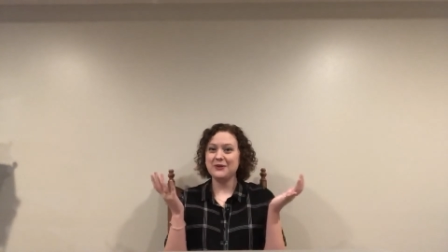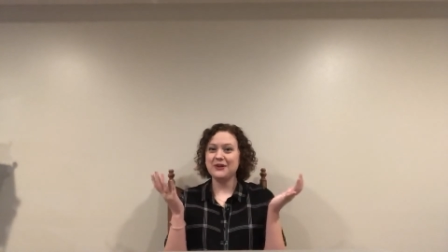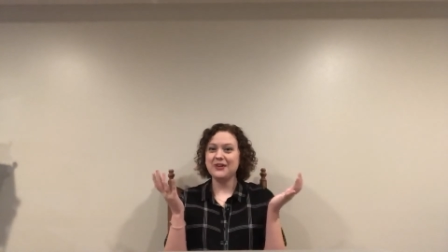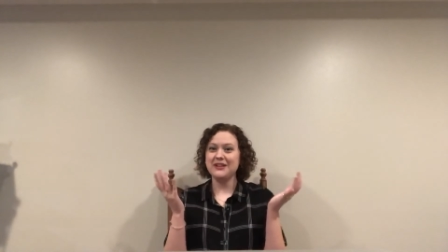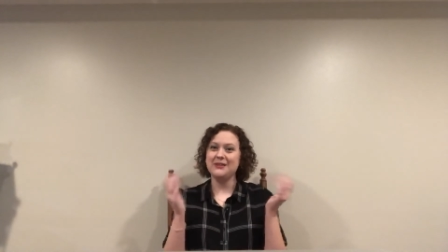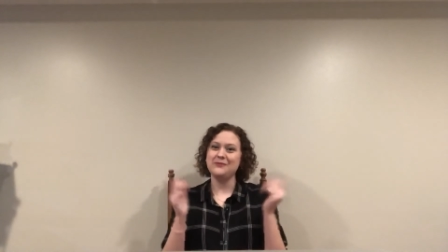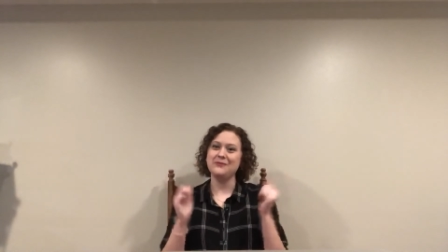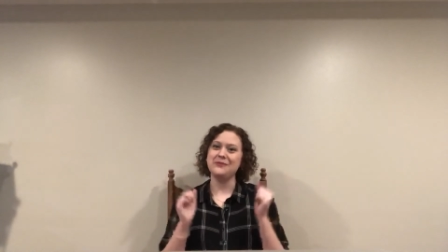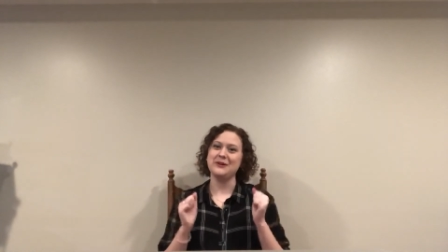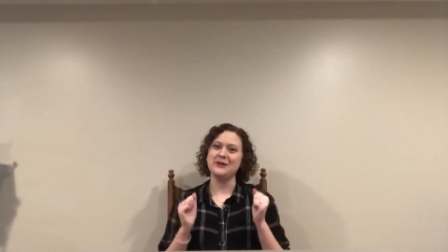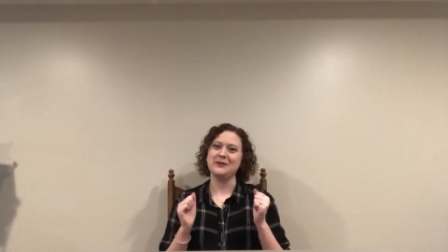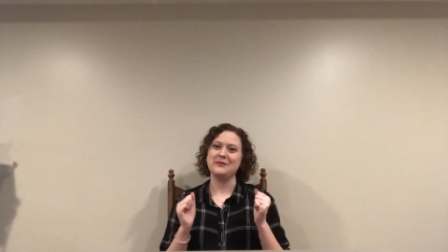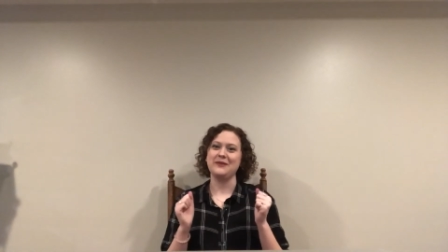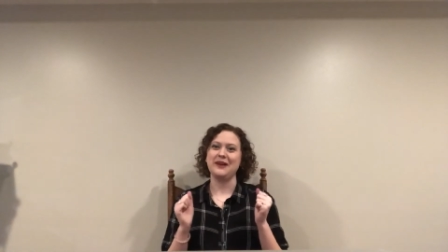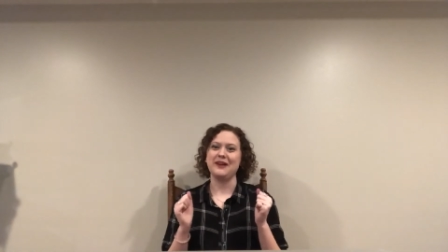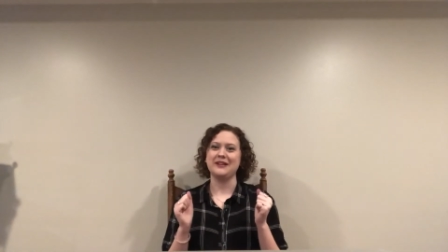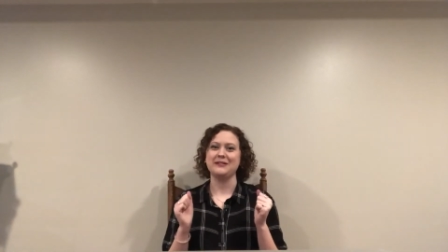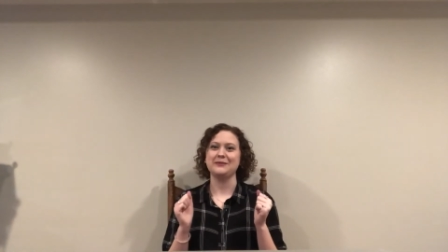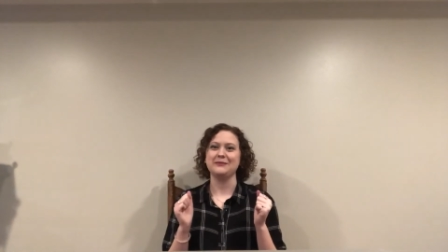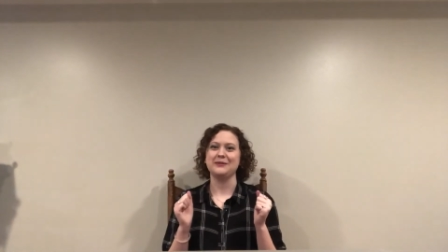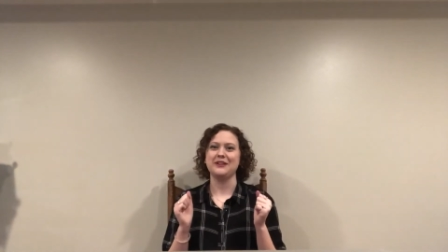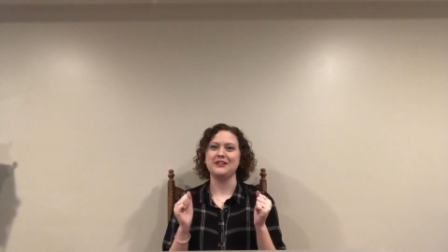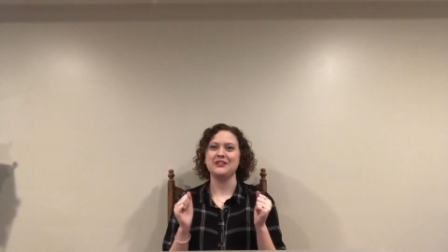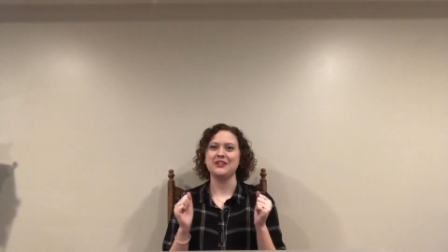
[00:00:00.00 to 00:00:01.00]
and welcome back to
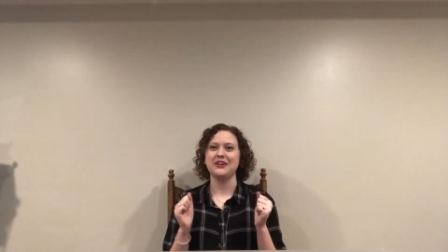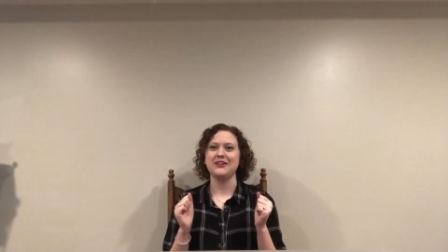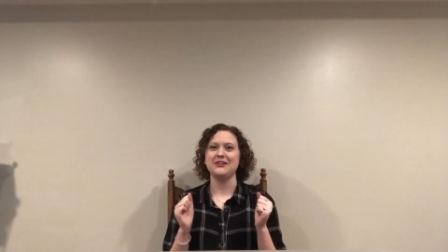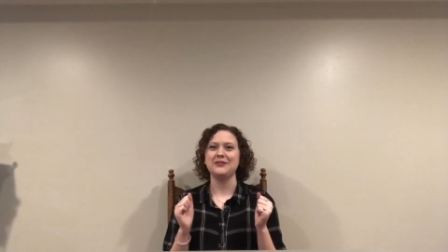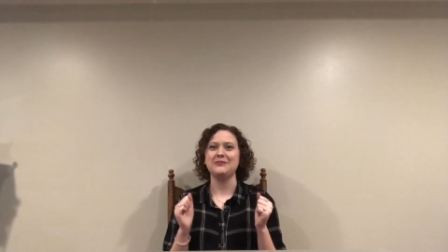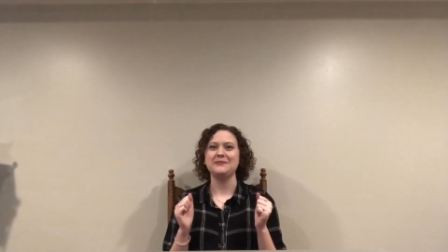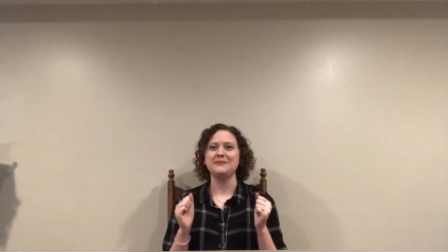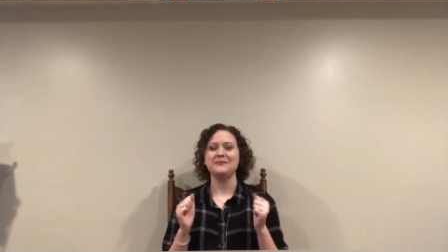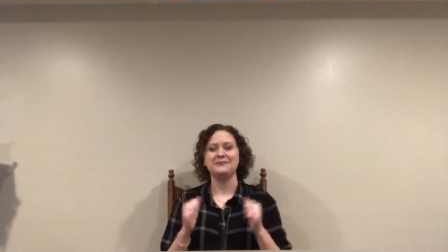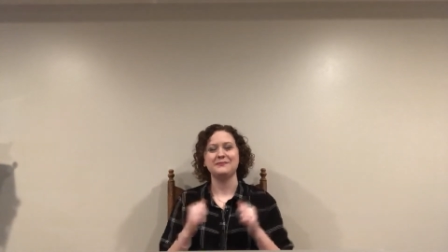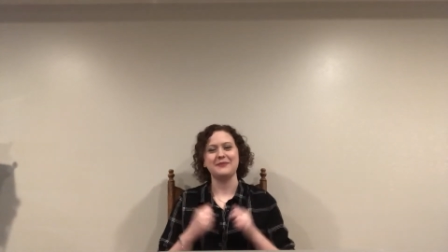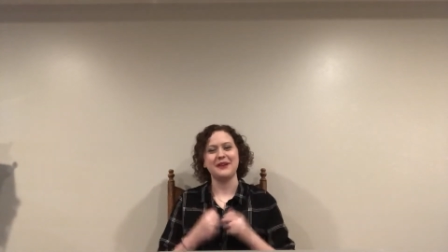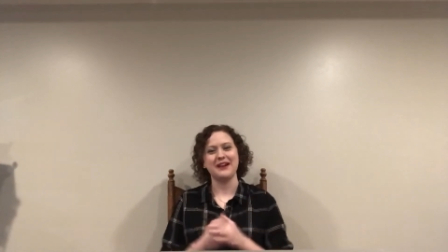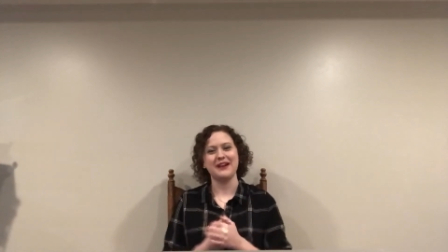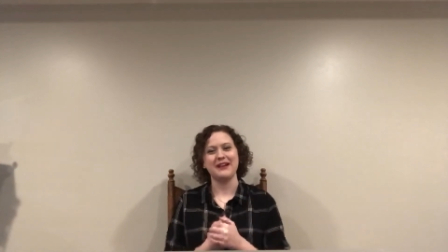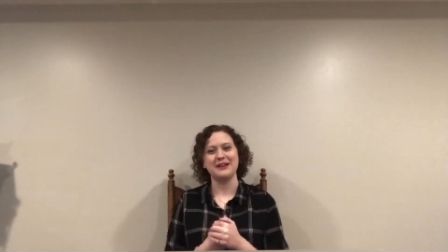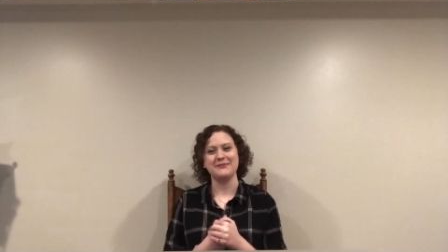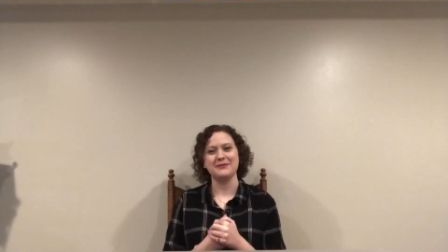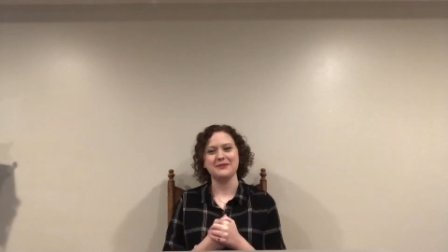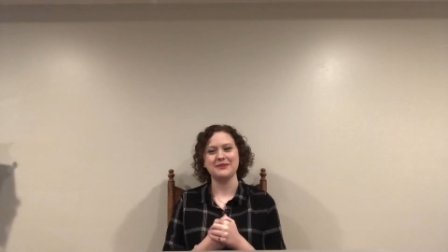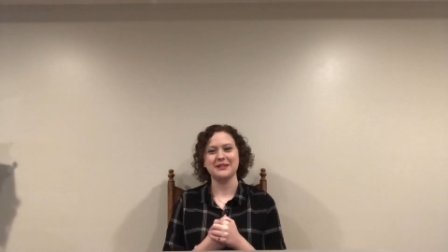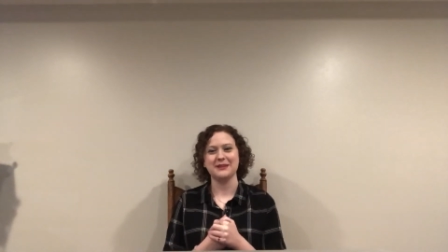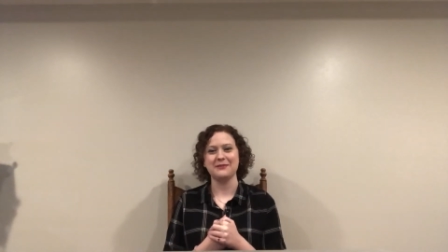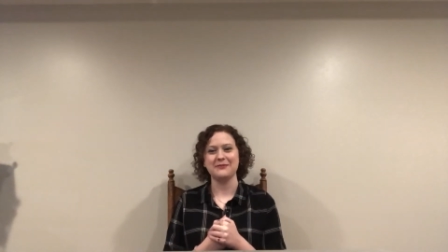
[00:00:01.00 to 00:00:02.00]
my channel. My name
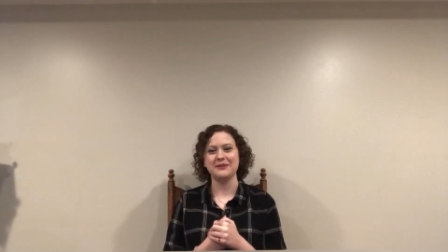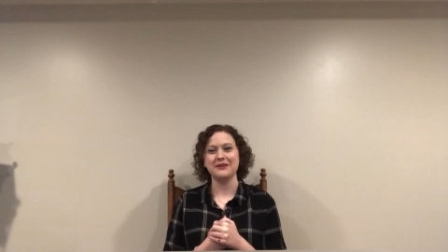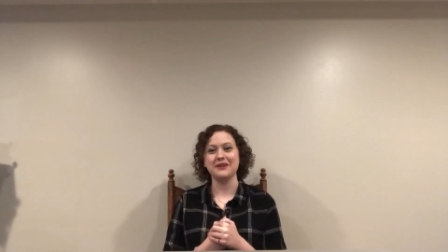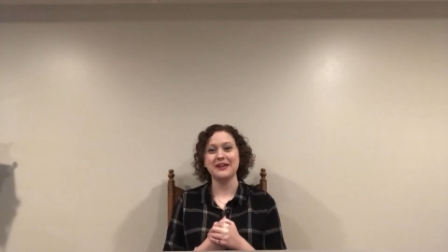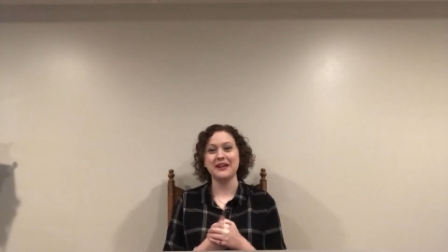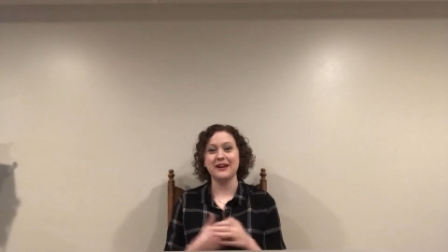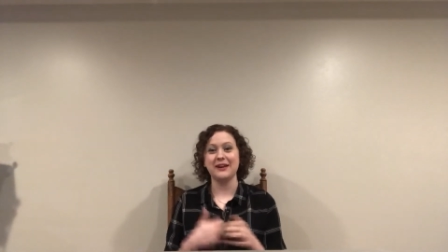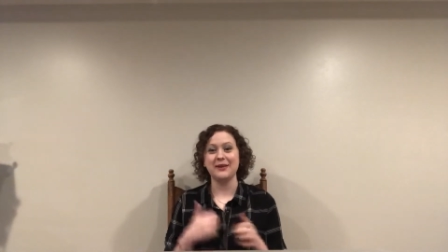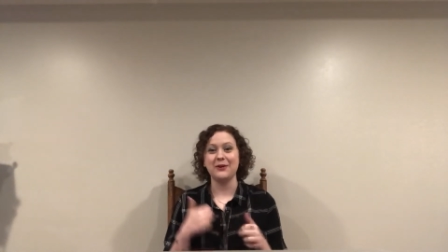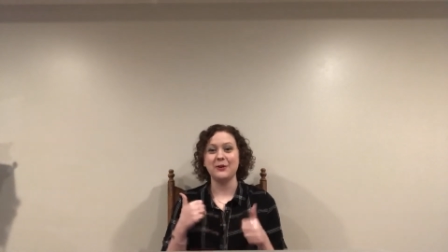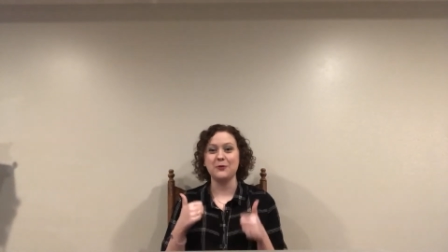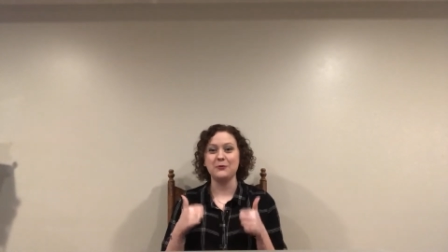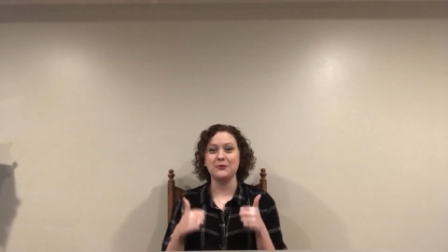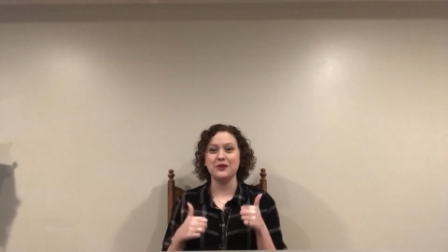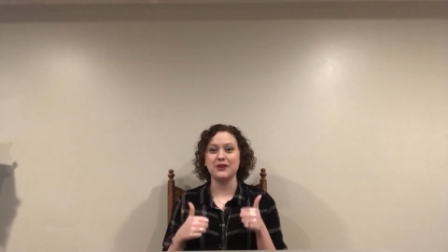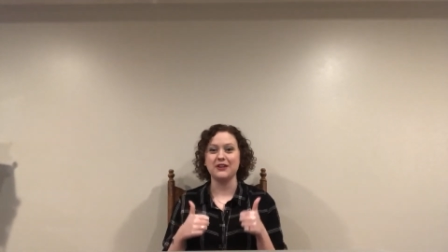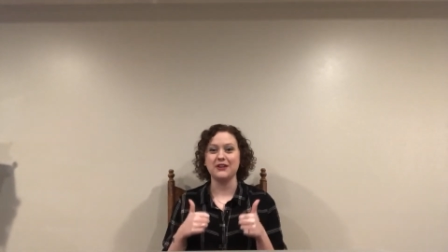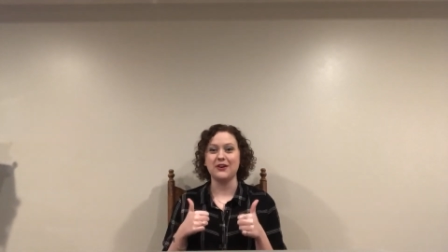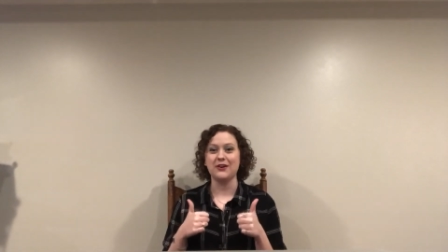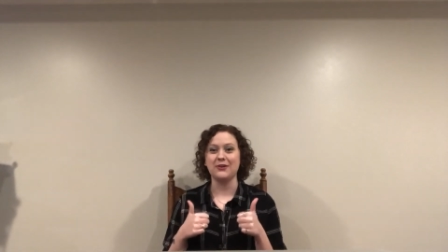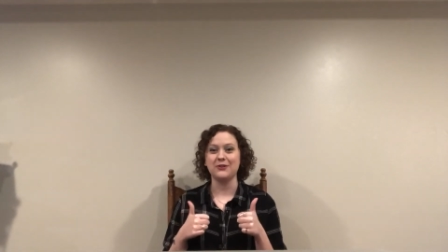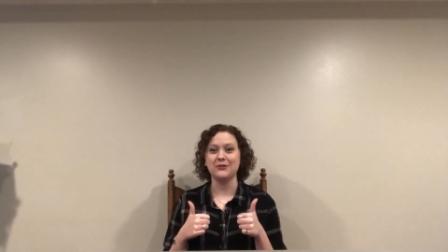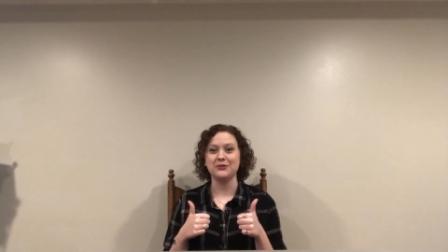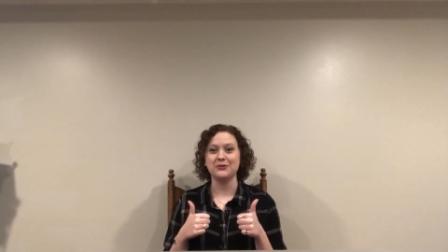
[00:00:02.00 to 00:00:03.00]
is Emily and I hope that
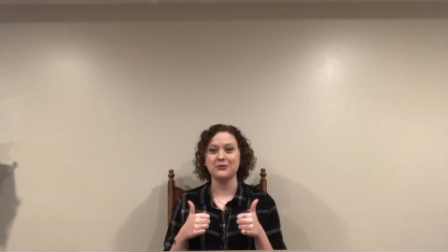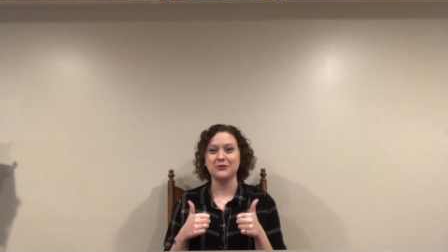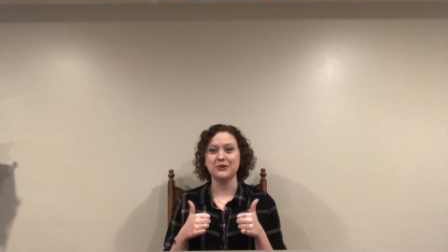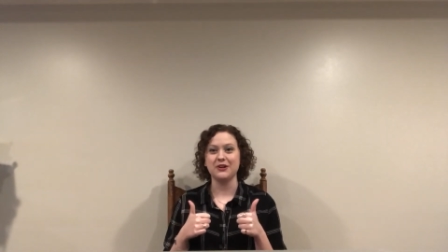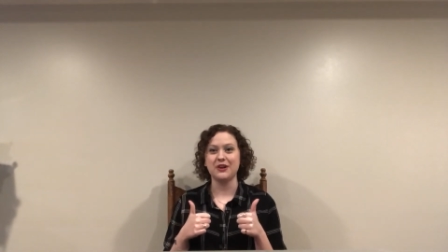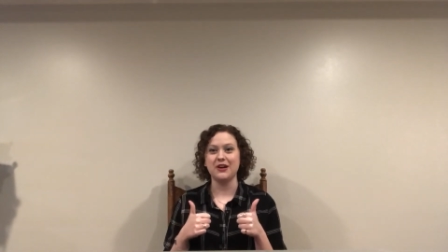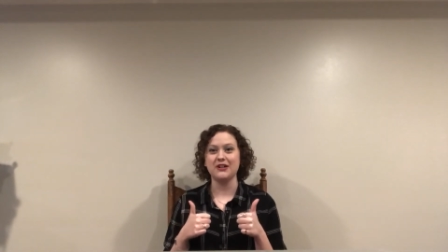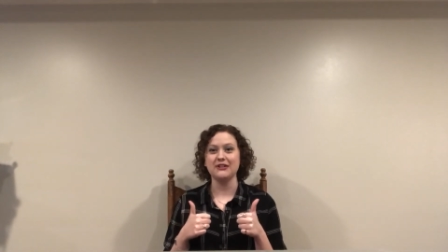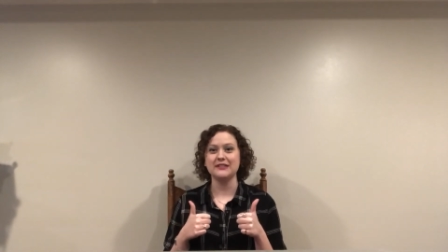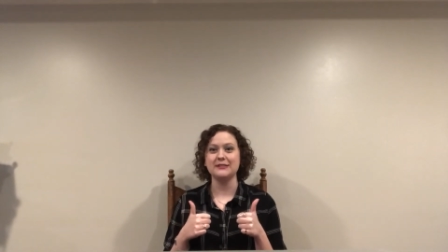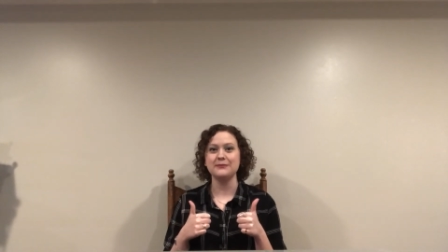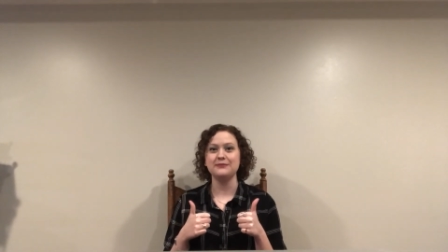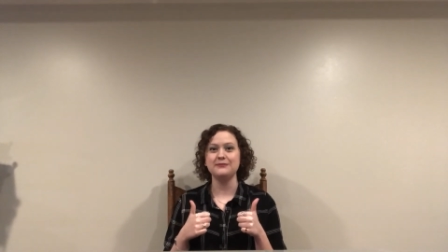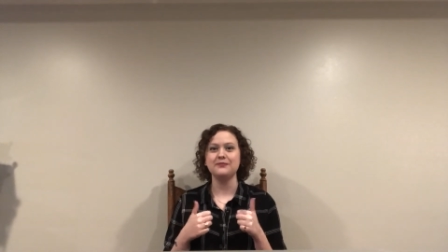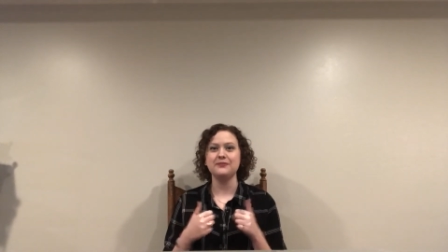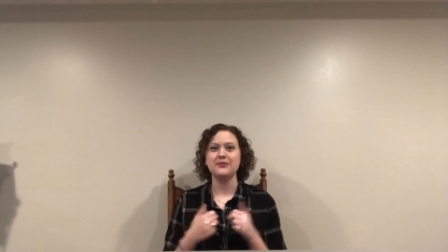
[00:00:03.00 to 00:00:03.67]
y'all are doing awesome.